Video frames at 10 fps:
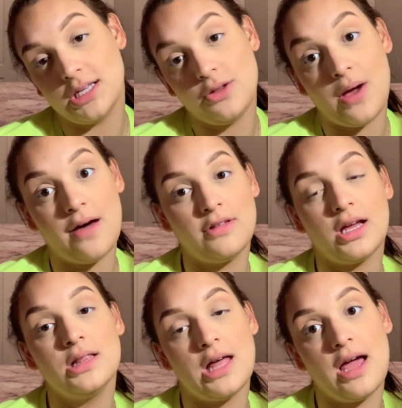then you have like
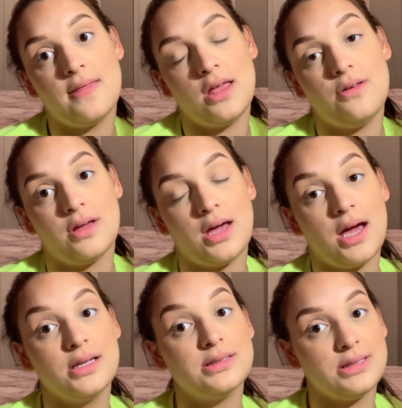a line that you can
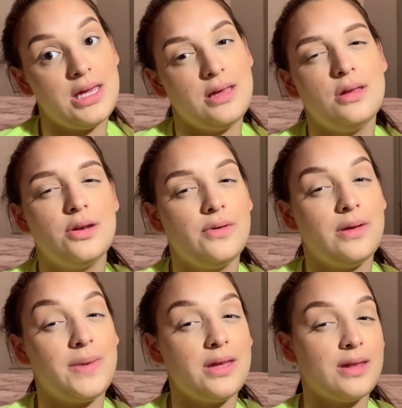kind of see, you know what I
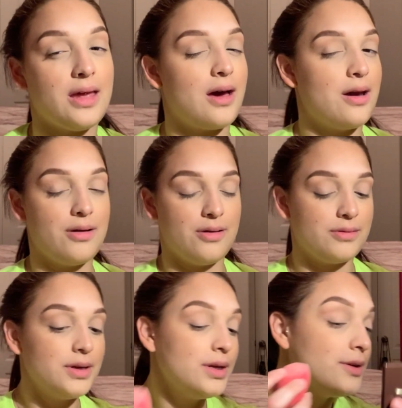mean? Like I don't know,
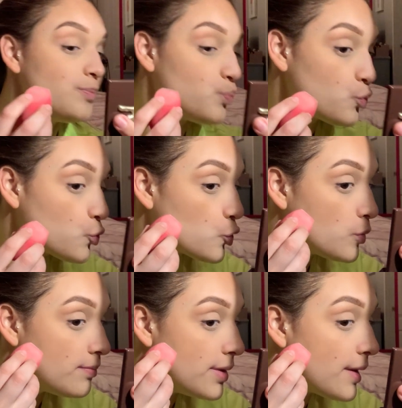
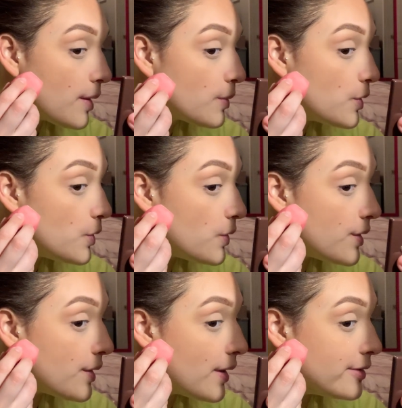but I'm gonna do
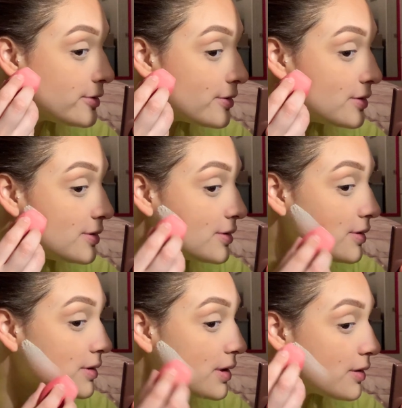it. I start
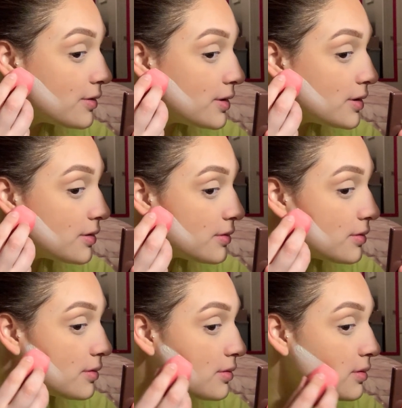here and I go down,
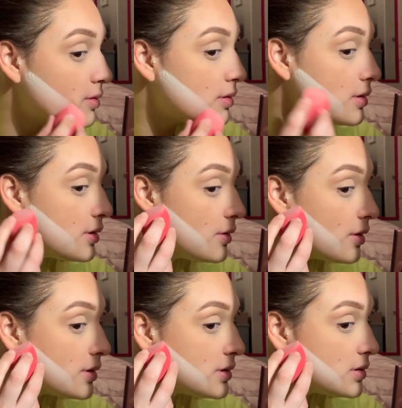
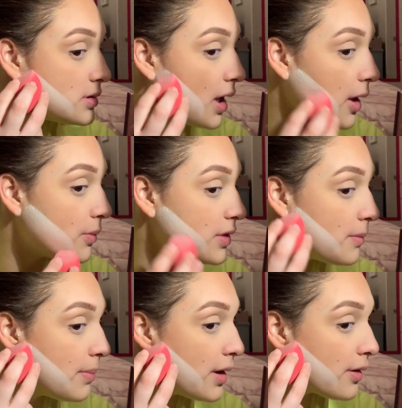going same with the
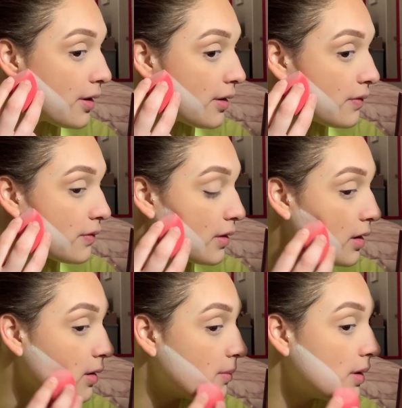butter
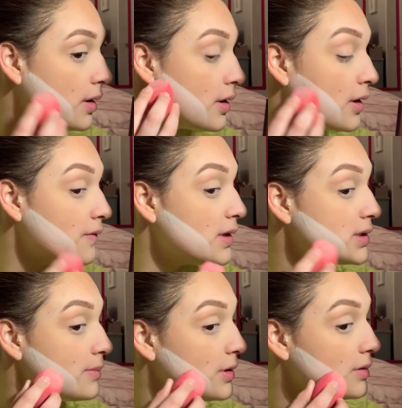from
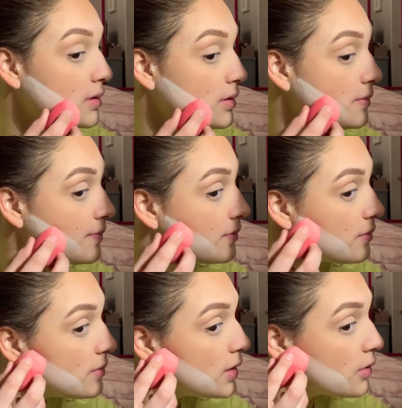Fenty Beauty,
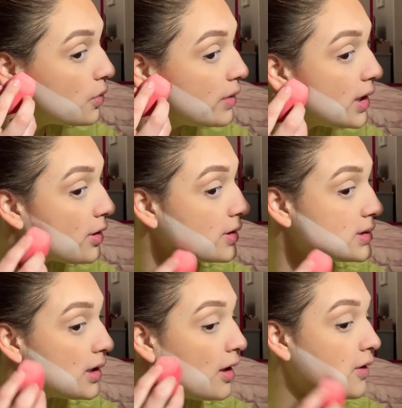the queen
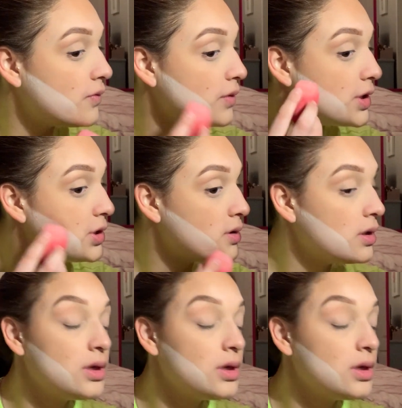herself, which